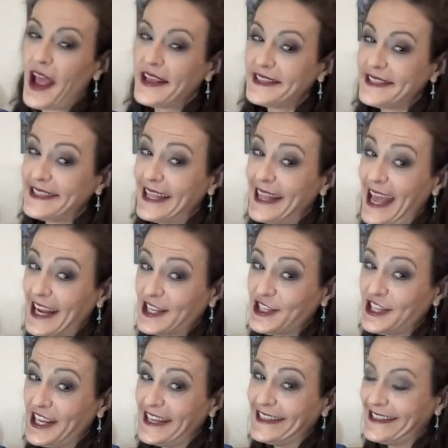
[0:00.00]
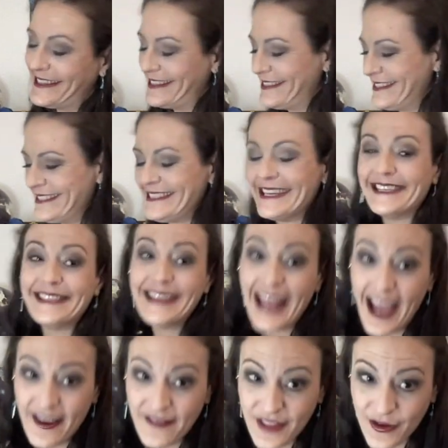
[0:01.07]
selection doesn't
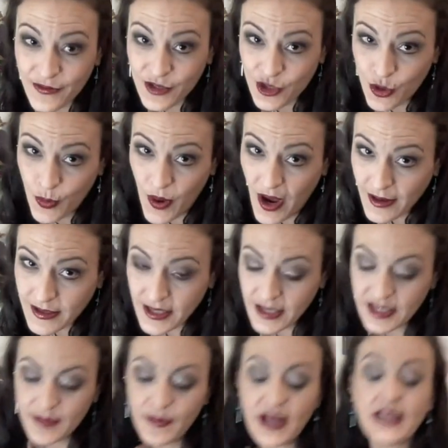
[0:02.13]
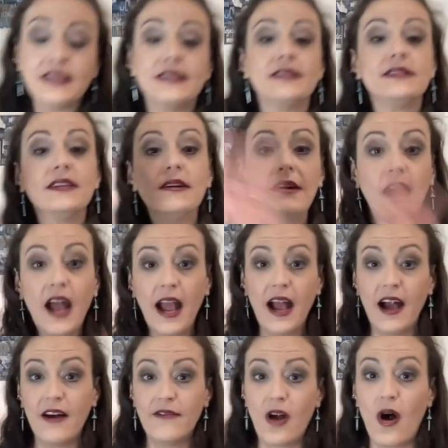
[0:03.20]
have the original boxes, but I still
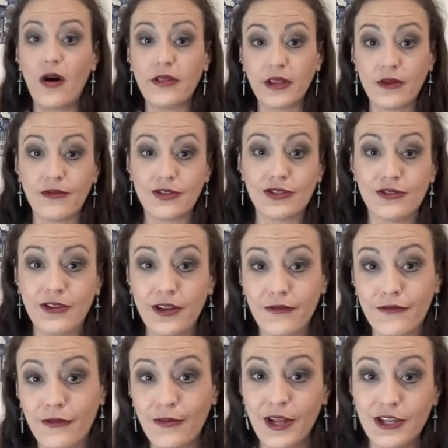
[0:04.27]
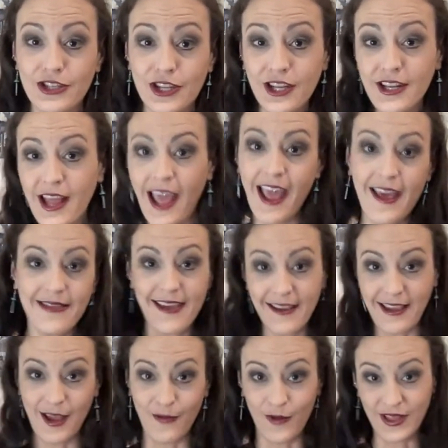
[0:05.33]
have all the original information that
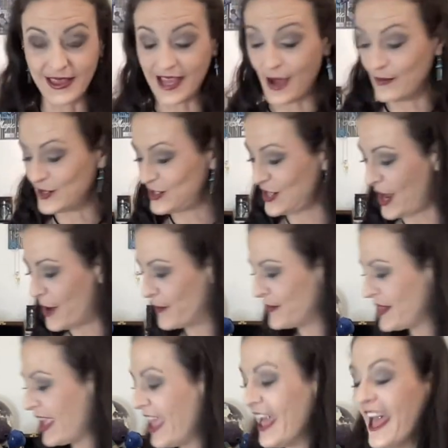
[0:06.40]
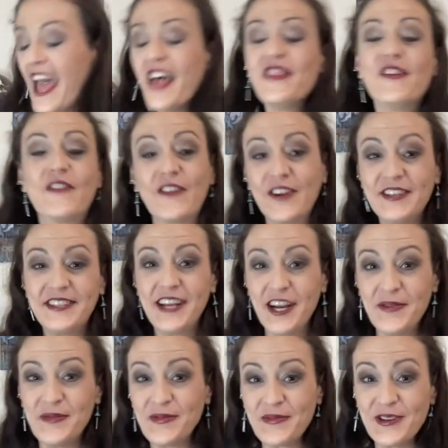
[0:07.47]
came with them. So the first
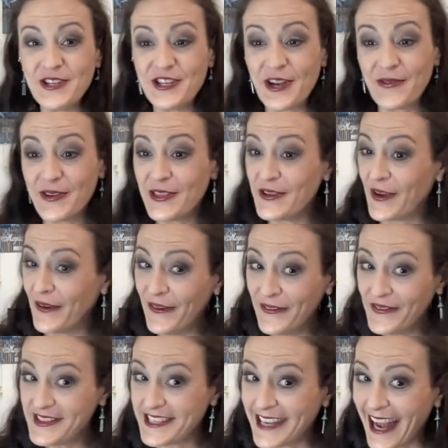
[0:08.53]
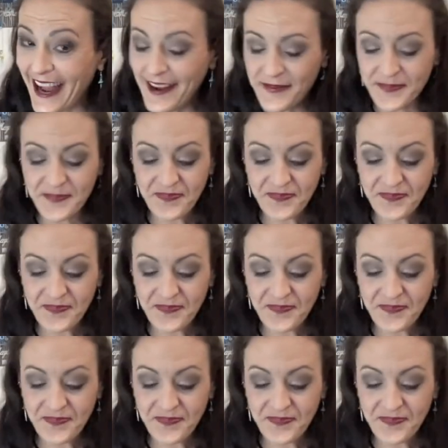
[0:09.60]
item I'm going to share with you today